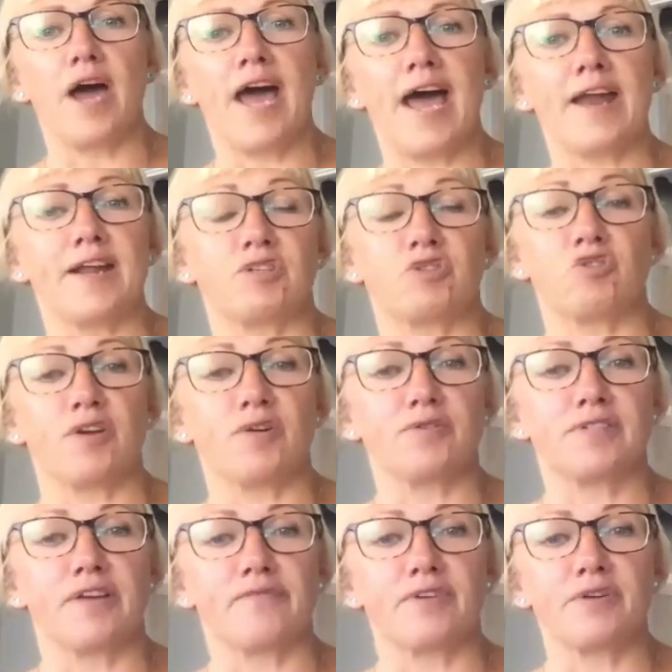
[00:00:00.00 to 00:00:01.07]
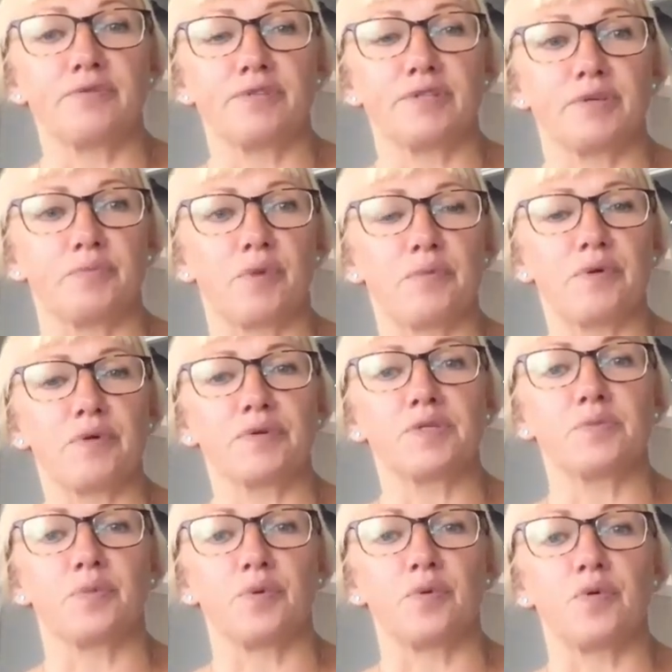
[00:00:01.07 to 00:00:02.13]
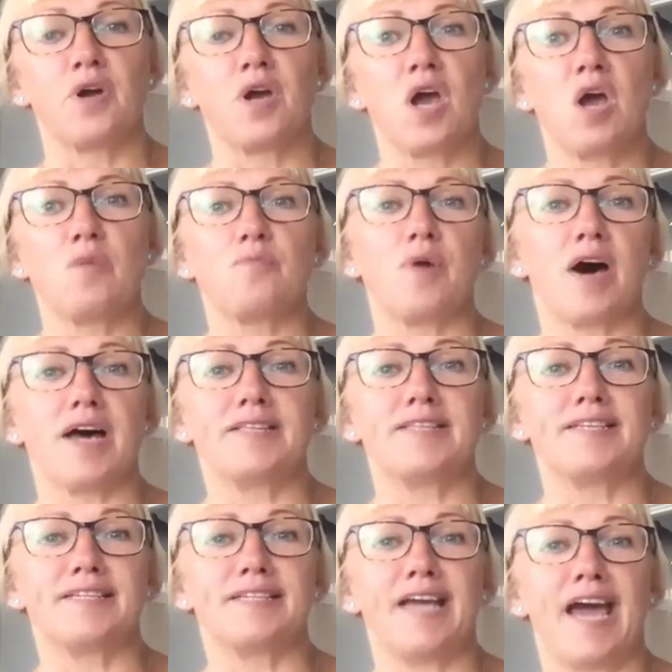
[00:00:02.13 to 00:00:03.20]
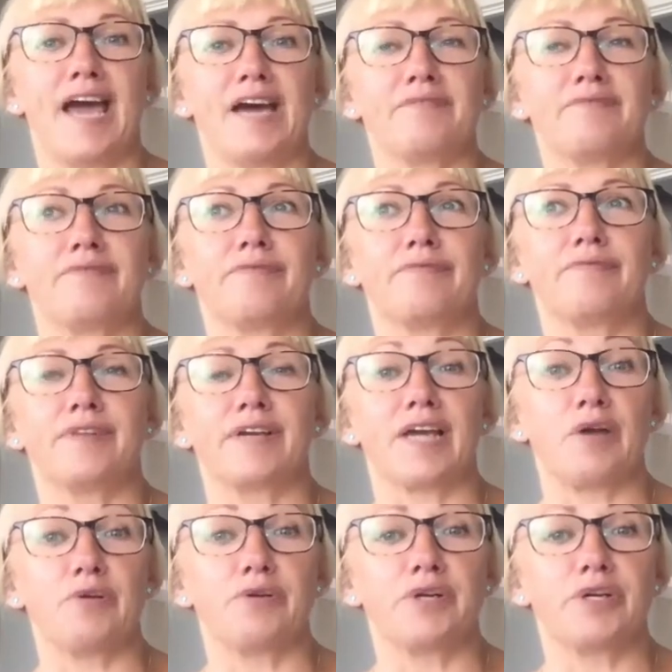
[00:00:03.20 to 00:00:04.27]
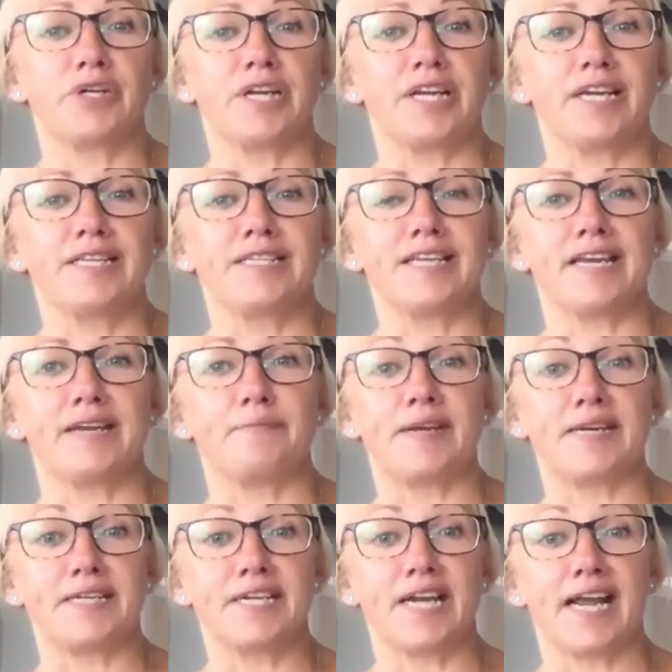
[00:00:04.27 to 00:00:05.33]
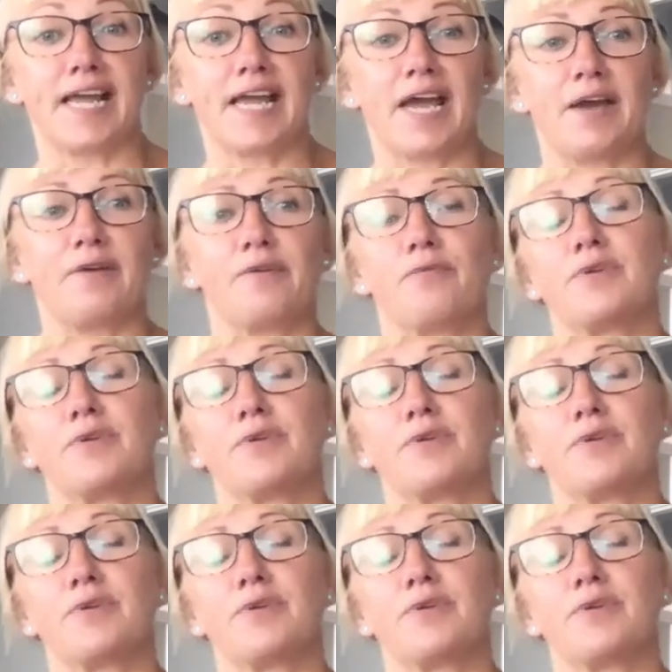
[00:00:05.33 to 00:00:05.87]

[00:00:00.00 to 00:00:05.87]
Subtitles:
I try not to have gluten where possible, but I did have the goat's cheese and the manchego, which